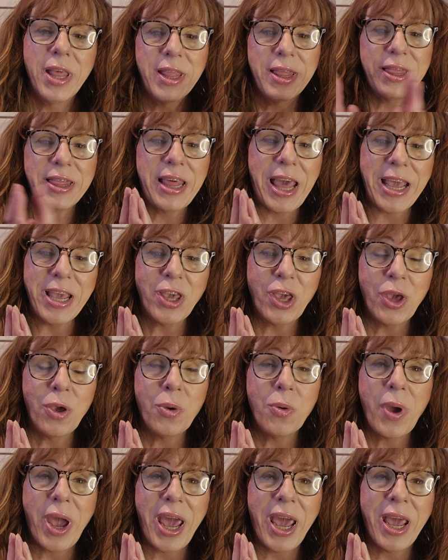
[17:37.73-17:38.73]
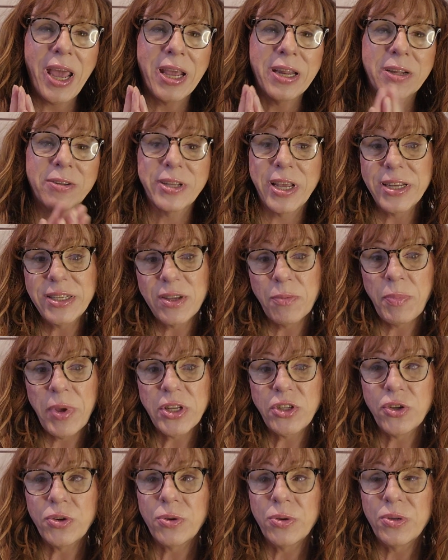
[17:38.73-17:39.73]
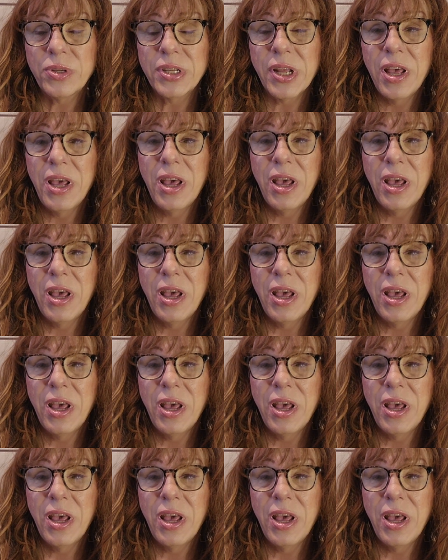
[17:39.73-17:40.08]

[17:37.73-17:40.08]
thank you, and I'll take some pictures